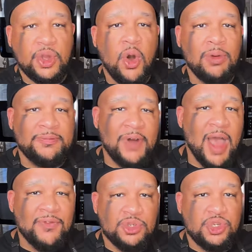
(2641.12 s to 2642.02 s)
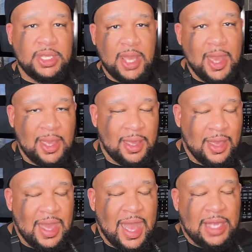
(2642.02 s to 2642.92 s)
using the code
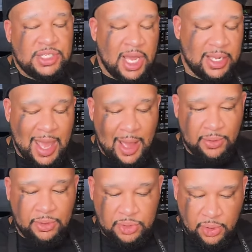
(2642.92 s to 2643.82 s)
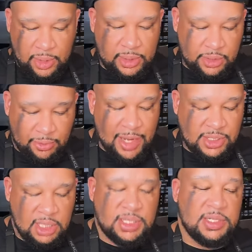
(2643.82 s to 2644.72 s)
500K at checkout during the
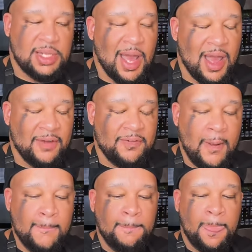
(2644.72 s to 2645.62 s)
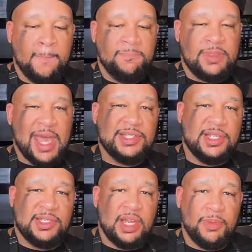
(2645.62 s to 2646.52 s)
duration of this live. That
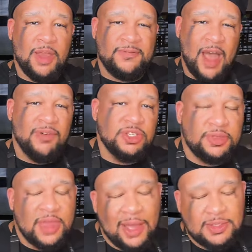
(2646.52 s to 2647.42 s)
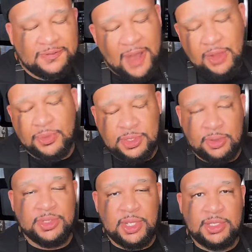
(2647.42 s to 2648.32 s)
is to celebrate 500,000 followers
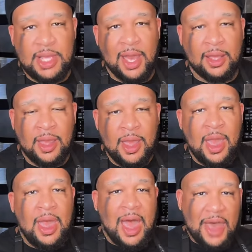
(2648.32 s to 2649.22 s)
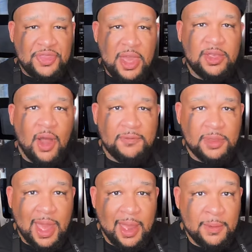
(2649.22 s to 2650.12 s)
here on TikTok. I thank y'all
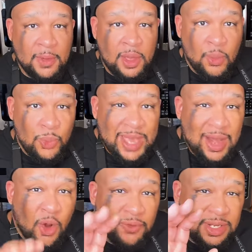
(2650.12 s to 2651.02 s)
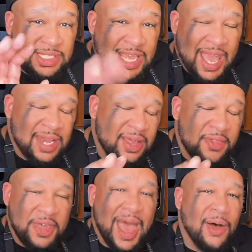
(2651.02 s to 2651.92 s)
for that. We got over
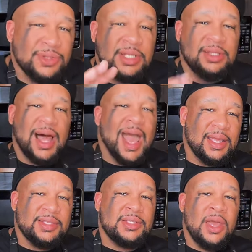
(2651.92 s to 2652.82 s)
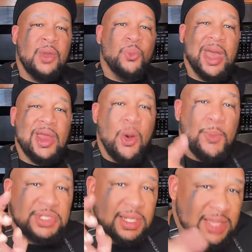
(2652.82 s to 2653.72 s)
10,000 likes. we had
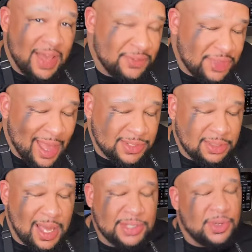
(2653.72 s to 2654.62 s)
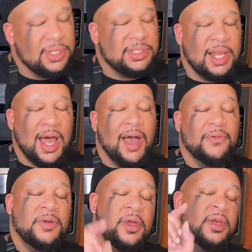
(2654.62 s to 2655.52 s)
almost 11,000 likes on this
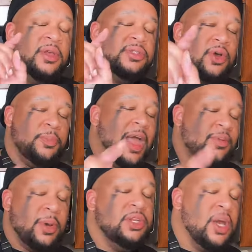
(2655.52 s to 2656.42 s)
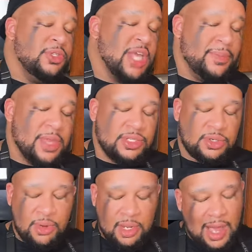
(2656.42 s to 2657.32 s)
live. So everybody double tapping that
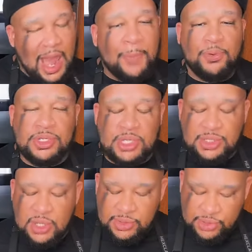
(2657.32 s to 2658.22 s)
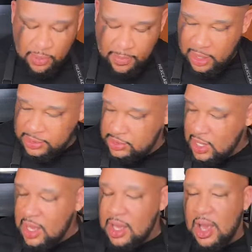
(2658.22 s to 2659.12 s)
screen. I appreciate y'all so
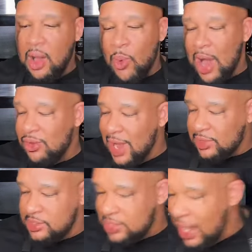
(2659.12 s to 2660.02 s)
much. While you're at